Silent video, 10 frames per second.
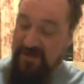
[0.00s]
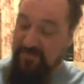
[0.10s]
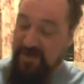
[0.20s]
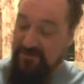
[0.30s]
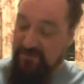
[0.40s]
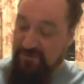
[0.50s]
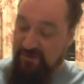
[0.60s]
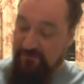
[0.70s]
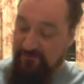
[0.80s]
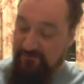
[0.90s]
and
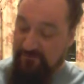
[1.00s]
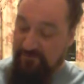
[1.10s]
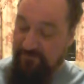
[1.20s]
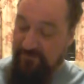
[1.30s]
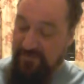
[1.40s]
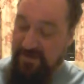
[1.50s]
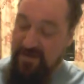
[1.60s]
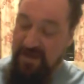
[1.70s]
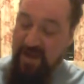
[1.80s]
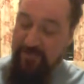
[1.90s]
mesoderm.
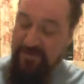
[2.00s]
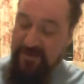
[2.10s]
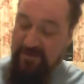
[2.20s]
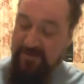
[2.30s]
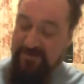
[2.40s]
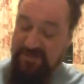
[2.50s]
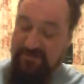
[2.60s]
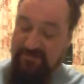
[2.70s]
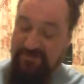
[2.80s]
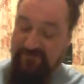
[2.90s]
Epithelial
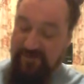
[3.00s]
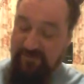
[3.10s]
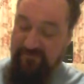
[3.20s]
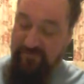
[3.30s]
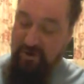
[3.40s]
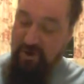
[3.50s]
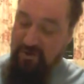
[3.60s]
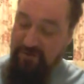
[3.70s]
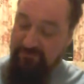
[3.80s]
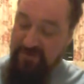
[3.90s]
tissues develop from
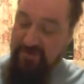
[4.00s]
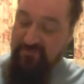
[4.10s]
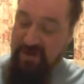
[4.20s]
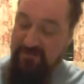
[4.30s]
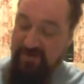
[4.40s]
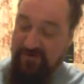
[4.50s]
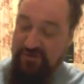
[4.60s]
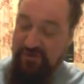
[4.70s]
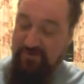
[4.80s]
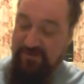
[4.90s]
all three primary
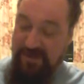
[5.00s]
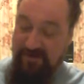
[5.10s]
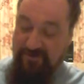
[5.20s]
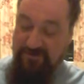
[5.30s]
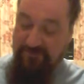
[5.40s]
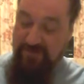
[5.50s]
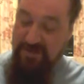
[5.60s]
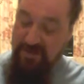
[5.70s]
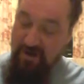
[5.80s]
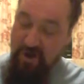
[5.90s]
germ layers.
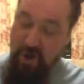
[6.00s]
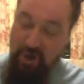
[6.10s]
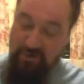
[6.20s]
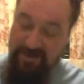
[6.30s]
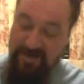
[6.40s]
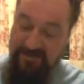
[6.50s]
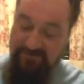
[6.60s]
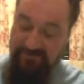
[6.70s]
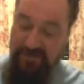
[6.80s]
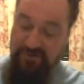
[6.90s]
All
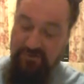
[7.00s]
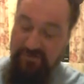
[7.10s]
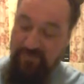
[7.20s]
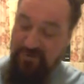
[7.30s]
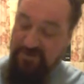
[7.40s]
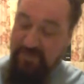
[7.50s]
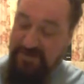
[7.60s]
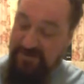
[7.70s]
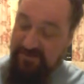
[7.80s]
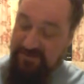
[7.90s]
connective tissue and most
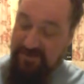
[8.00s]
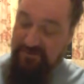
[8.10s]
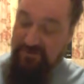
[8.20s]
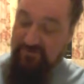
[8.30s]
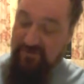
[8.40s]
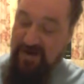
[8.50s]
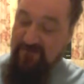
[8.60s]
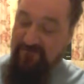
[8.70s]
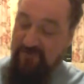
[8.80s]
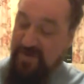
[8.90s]
muscular tissue
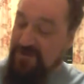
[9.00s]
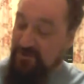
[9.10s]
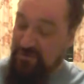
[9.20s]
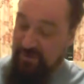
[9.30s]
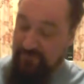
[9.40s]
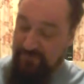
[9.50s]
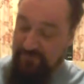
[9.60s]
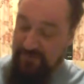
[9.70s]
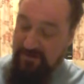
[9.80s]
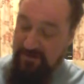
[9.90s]
derive from mesoderm.
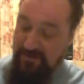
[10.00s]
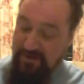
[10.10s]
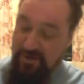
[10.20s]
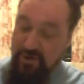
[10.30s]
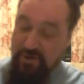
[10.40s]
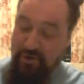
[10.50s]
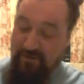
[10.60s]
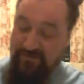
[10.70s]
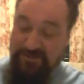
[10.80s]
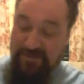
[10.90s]

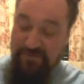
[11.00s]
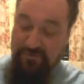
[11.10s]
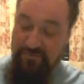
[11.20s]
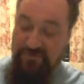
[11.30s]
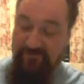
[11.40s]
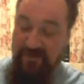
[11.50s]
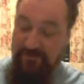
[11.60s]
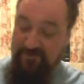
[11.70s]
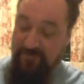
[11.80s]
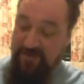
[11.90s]
Nervous tissue
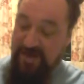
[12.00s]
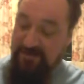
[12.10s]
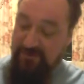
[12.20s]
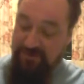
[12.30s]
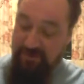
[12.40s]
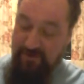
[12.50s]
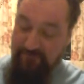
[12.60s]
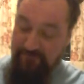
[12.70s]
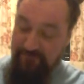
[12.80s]
develops from ectoderm,